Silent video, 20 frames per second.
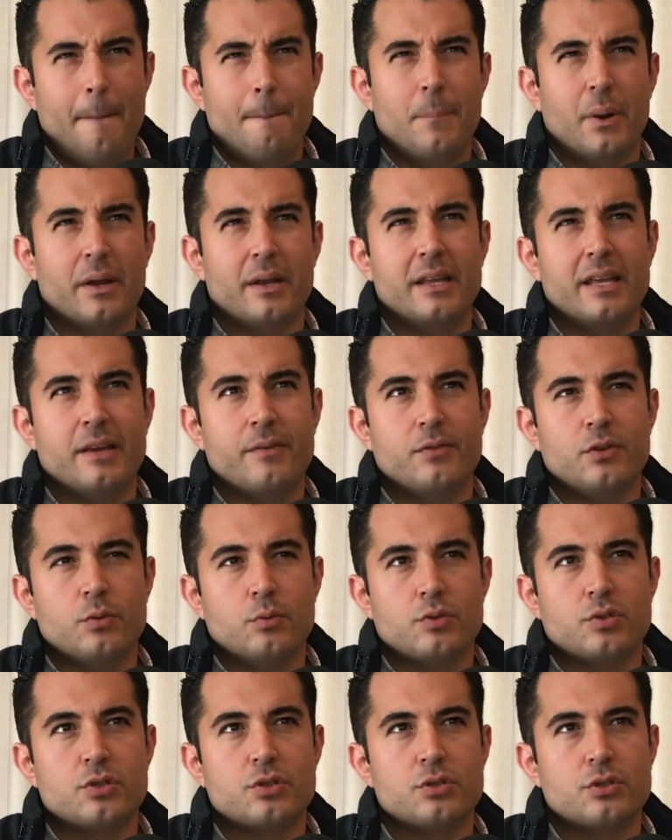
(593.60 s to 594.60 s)
But if
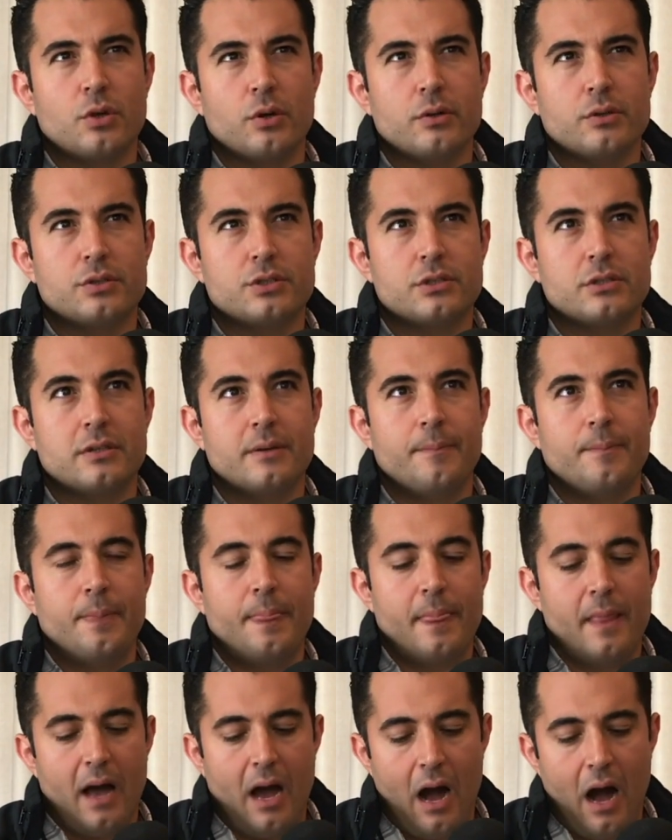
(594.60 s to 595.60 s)
you search
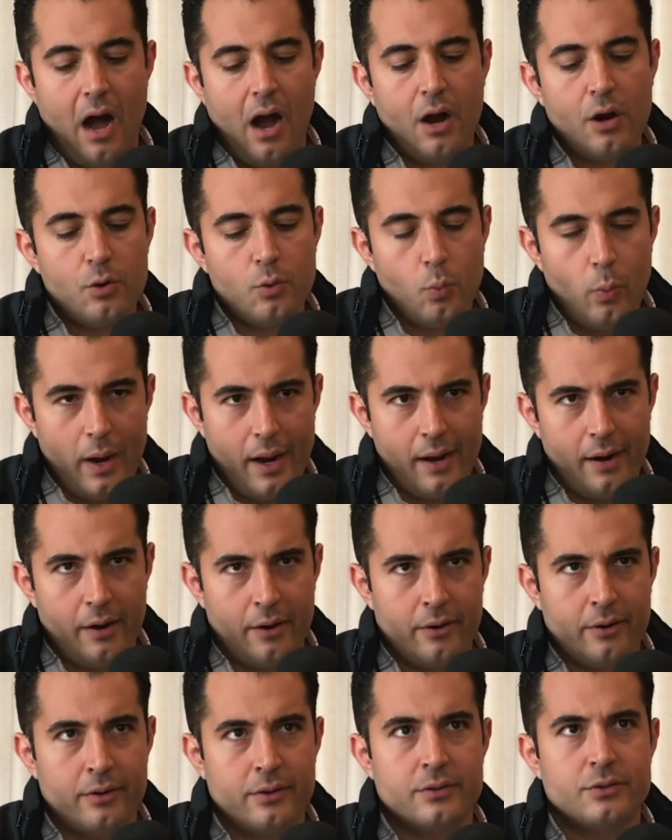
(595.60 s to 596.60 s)

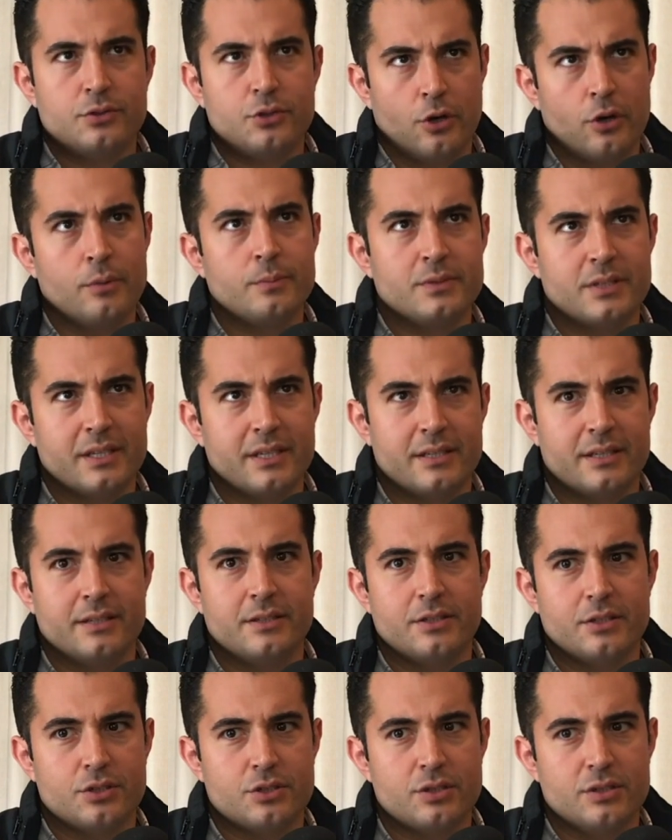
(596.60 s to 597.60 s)
hardware terms and
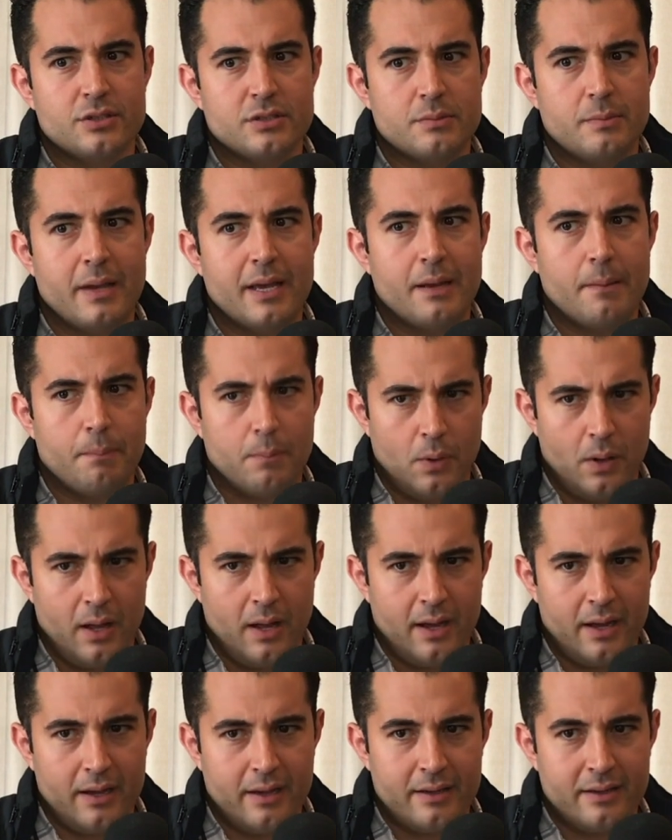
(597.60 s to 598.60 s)
conditions may
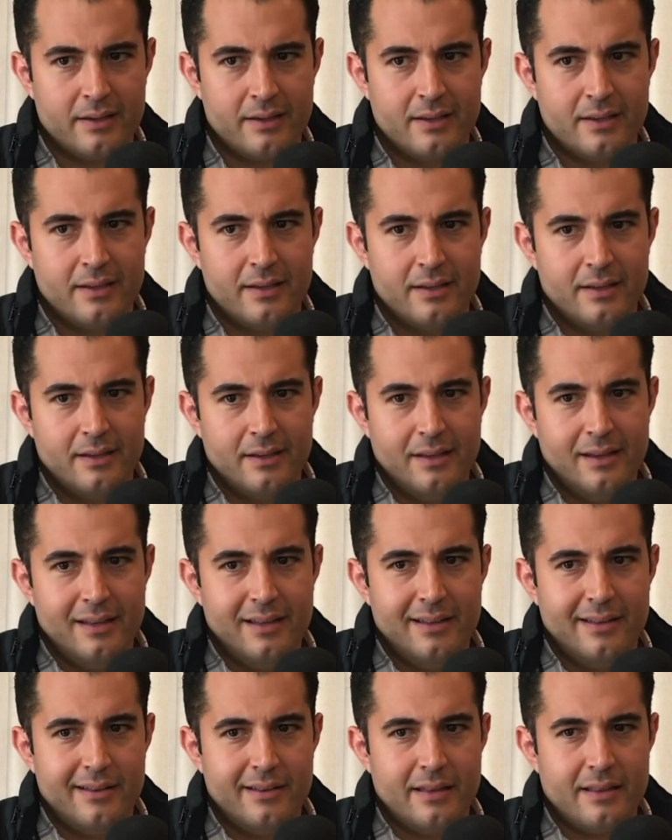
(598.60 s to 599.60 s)
apply.
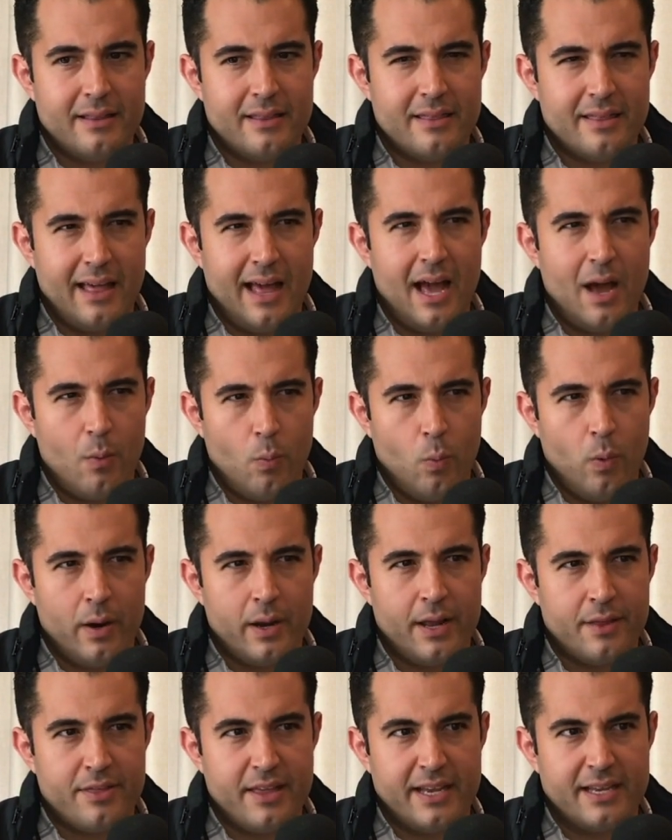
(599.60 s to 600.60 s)
That
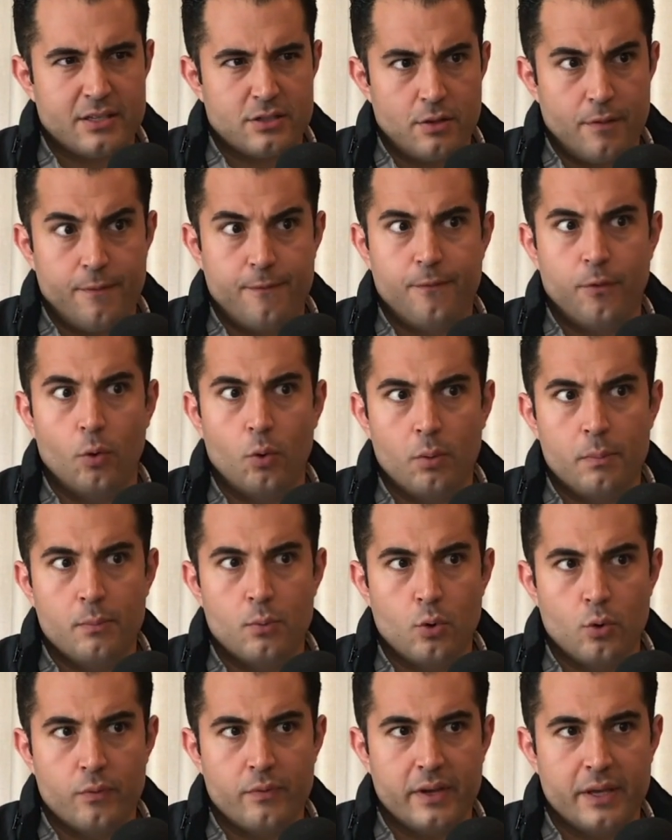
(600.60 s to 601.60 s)
one I think is the full
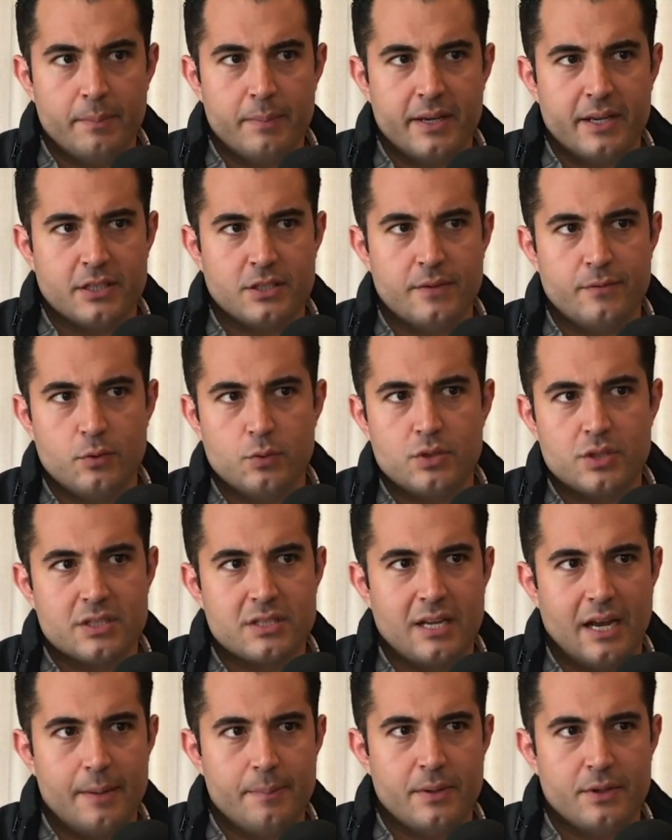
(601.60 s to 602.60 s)
movie, because if you just
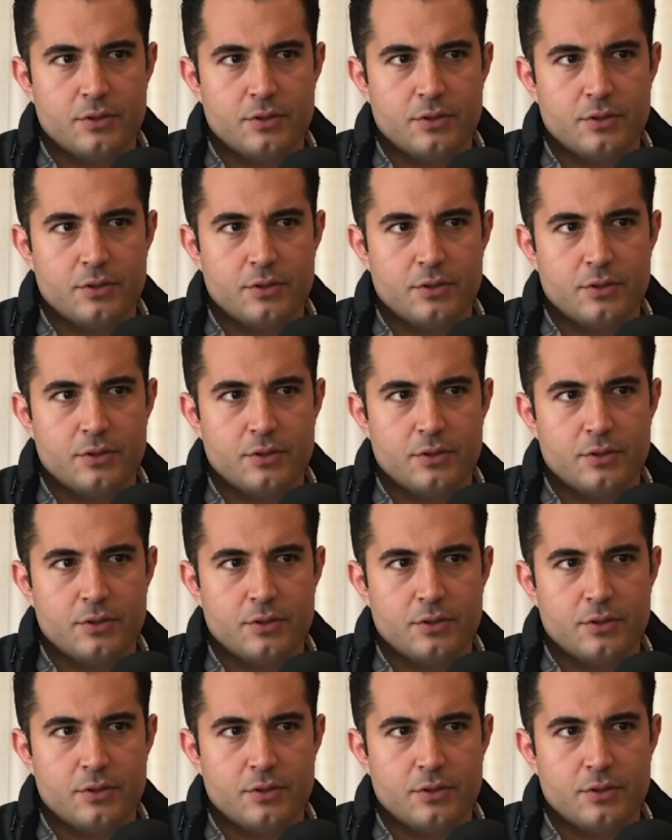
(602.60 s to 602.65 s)
type